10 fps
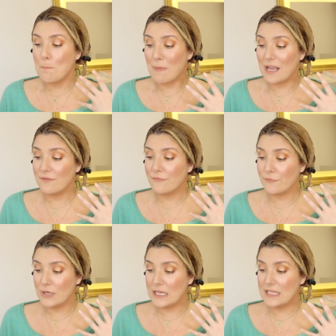my
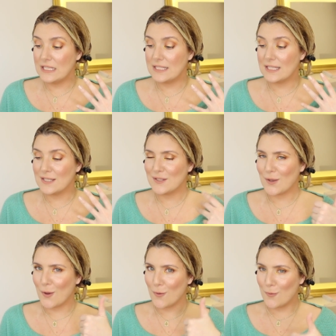frizz,
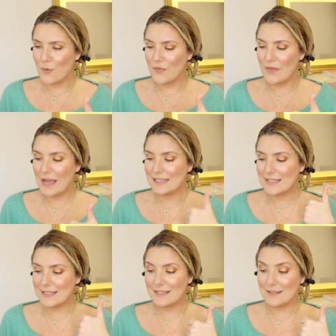so
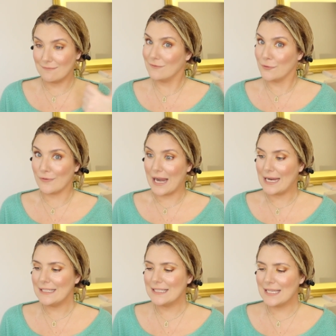that's
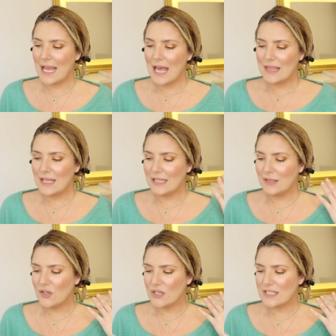great.
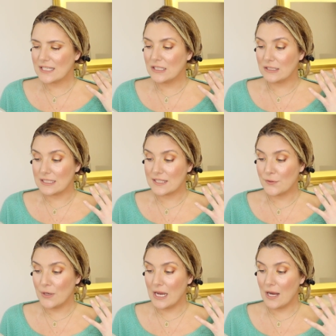Then there is
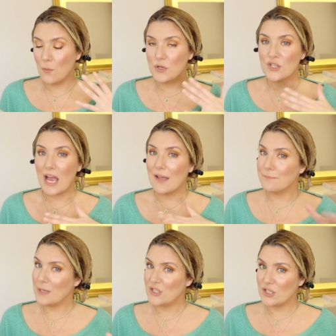glycerin, which
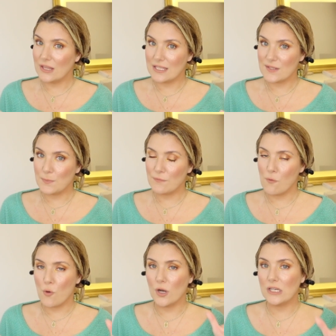I've mentioned this
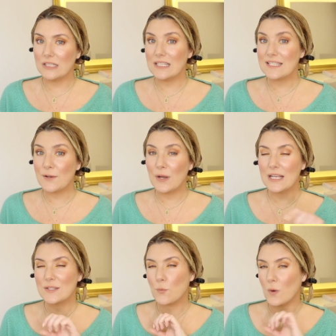before.
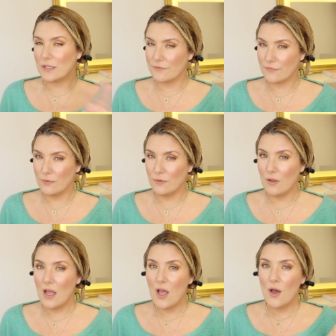Glycerin is wonderful.